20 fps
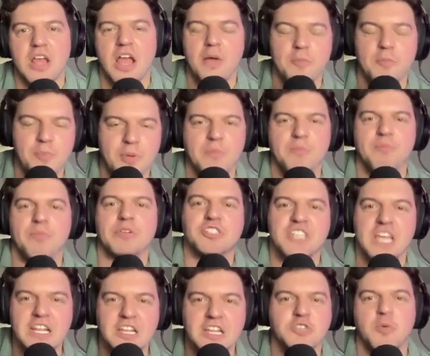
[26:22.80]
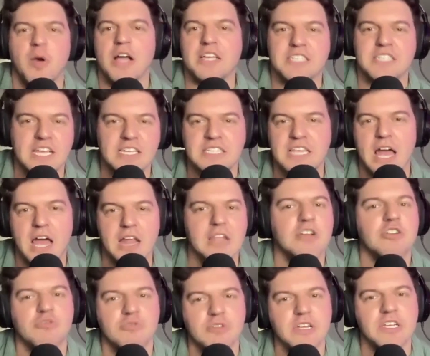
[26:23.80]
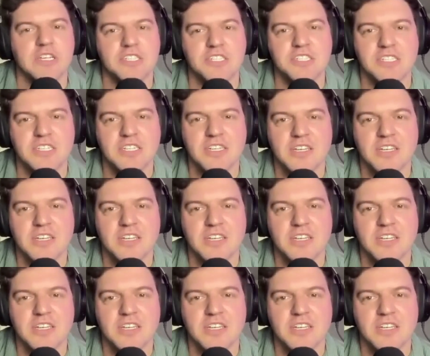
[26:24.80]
but percentage wise has that increased?